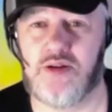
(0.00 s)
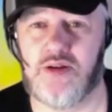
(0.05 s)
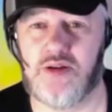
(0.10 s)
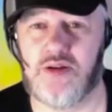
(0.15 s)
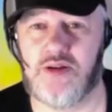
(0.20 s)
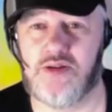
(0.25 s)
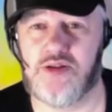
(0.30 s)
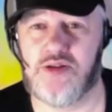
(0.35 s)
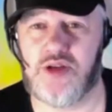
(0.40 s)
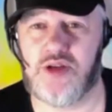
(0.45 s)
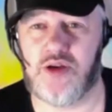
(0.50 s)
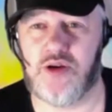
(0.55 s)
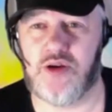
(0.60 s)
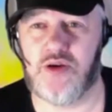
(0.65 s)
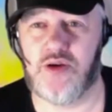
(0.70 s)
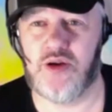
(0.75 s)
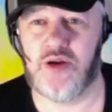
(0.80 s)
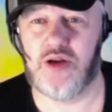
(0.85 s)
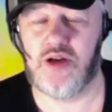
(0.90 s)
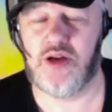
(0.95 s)

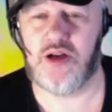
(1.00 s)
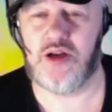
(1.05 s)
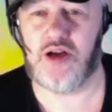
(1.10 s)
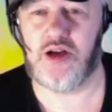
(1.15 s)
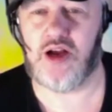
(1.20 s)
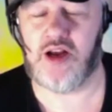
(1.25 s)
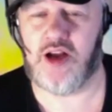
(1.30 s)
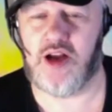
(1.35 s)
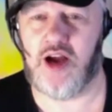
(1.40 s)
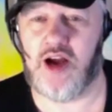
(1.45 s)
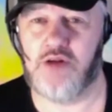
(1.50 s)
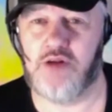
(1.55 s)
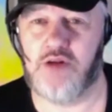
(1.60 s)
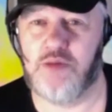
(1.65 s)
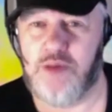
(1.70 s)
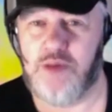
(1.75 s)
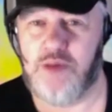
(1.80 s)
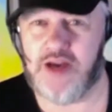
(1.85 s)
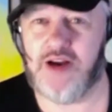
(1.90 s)
So, and I will be